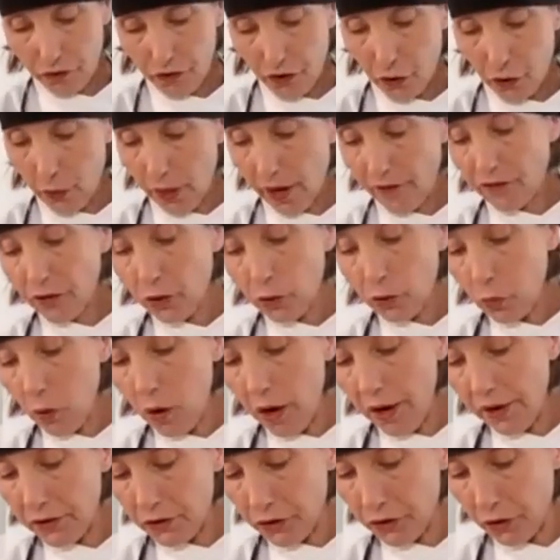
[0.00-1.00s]
if you ever
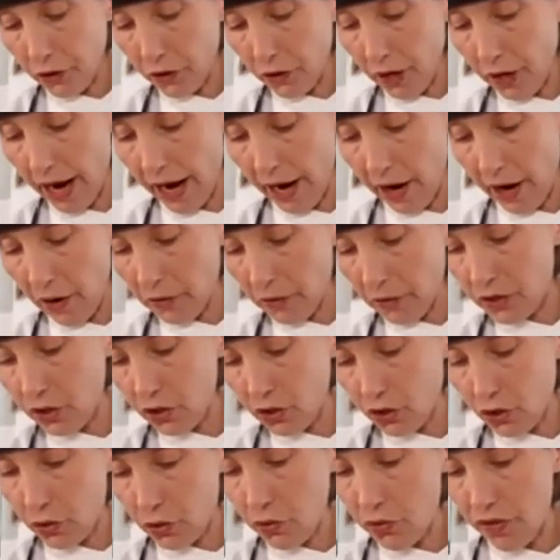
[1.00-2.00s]
wonder how to
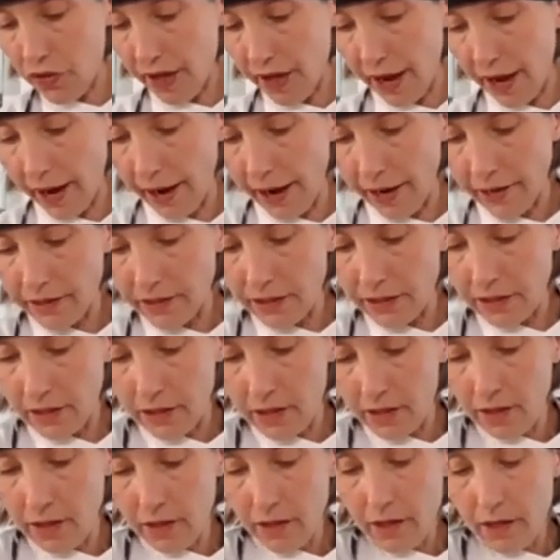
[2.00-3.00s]
do that,
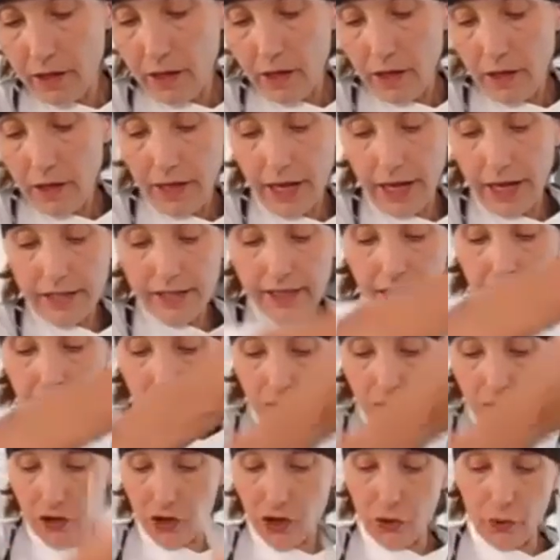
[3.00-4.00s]
that's how
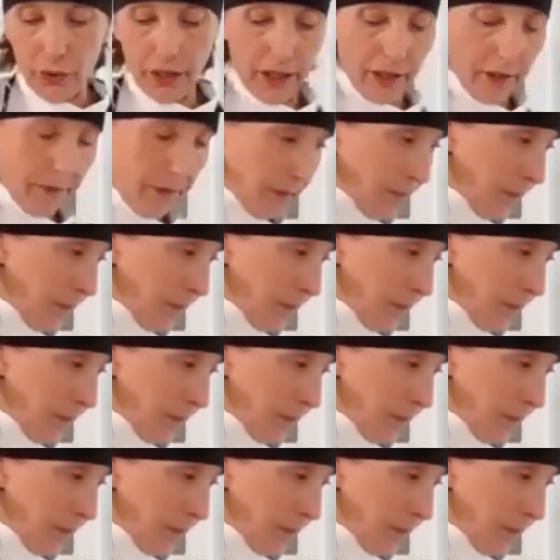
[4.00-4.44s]
you do it,